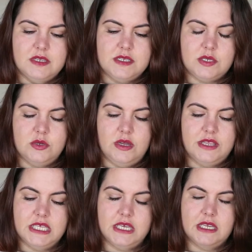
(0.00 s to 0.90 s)
So I
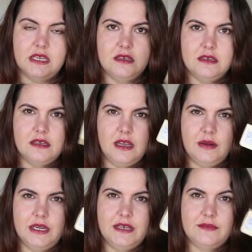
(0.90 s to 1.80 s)
think I
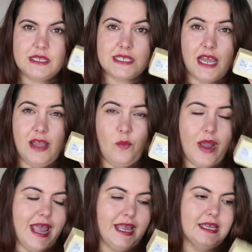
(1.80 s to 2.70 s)
only give this guy
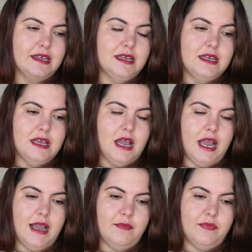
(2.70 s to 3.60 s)
away.
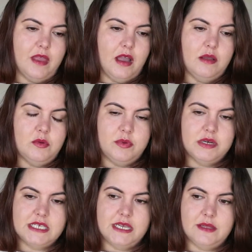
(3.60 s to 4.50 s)
I will
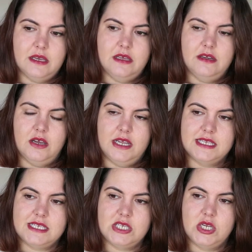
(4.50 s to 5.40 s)
put together a
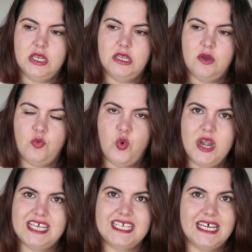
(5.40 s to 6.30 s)
nice
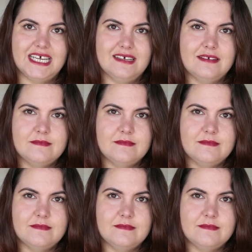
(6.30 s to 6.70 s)
winter